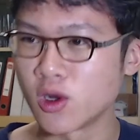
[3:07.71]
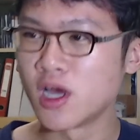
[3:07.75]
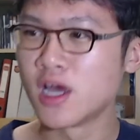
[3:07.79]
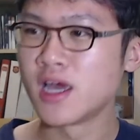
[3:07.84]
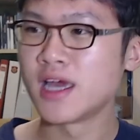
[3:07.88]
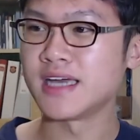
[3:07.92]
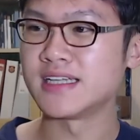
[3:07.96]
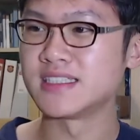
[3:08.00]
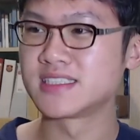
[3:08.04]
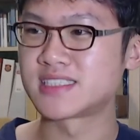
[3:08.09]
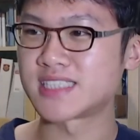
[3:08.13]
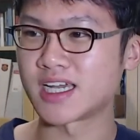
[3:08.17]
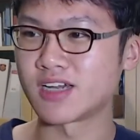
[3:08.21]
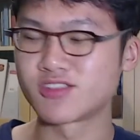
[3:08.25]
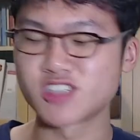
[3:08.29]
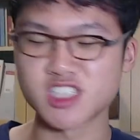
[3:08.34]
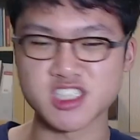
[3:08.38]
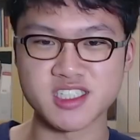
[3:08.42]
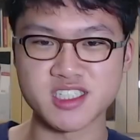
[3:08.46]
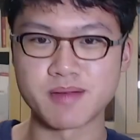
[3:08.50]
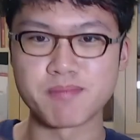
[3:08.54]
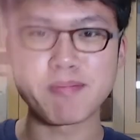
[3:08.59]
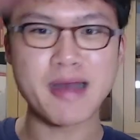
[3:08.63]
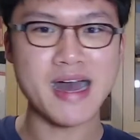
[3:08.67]
instead of just
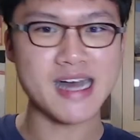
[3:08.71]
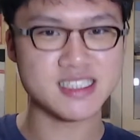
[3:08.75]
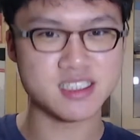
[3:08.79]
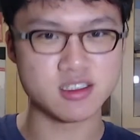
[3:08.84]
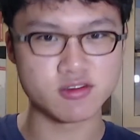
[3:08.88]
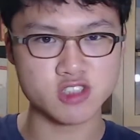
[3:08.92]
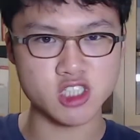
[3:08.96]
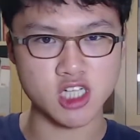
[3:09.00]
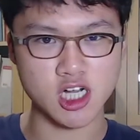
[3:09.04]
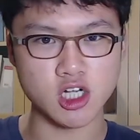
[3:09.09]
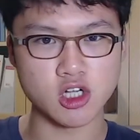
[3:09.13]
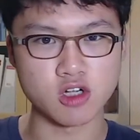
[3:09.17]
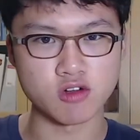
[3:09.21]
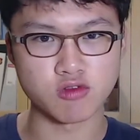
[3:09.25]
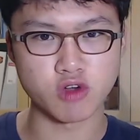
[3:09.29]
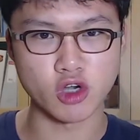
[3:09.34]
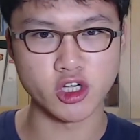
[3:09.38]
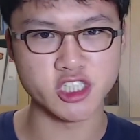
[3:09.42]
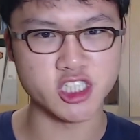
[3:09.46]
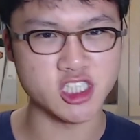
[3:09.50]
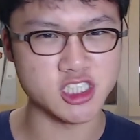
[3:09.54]
a massive chunk of worksheets.